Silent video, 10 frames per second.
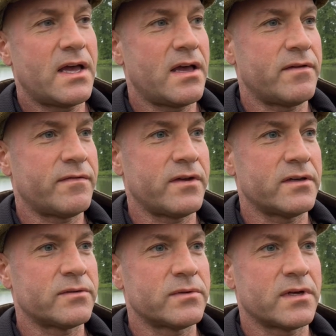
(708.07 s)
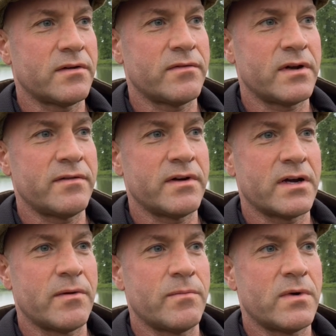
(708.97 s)
At first I was on a Ronnie rig
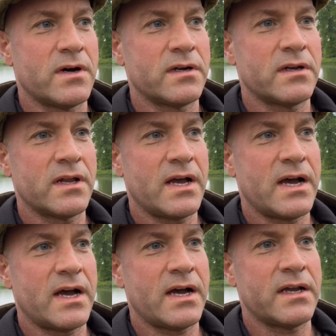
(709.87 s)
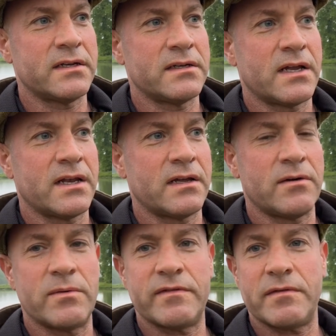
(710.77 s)
on one and a little
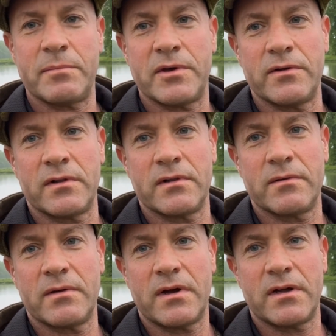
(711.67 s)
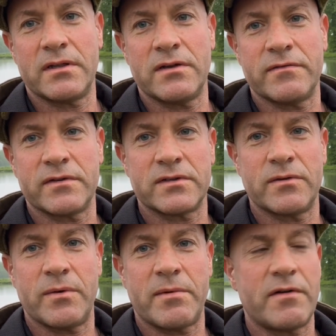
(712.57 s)
withy pool on the other, so they
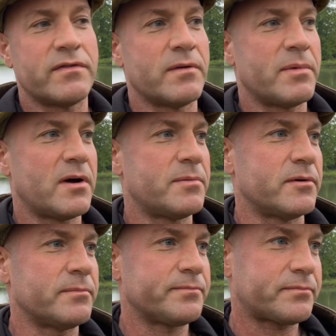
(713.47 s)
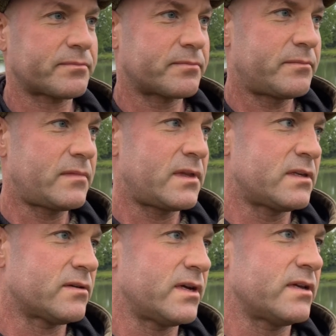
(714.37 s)
were both on a pop-up.
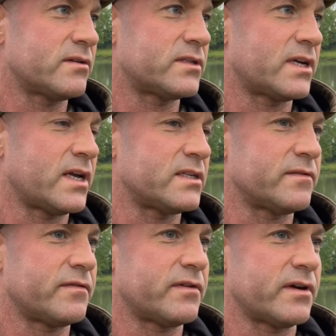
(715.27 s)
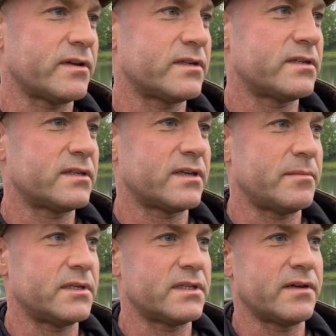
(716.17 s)
So I ended up changing for a
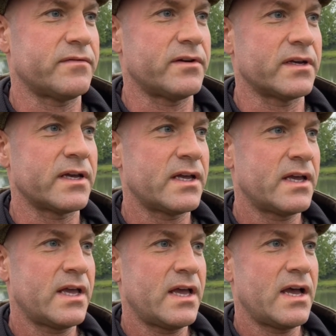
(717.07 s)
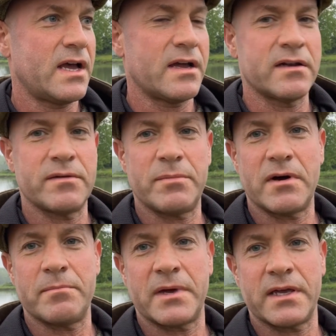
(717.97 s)
semi-stiff rig and
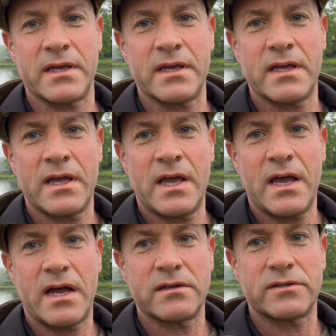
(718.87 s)
bottom bait, and as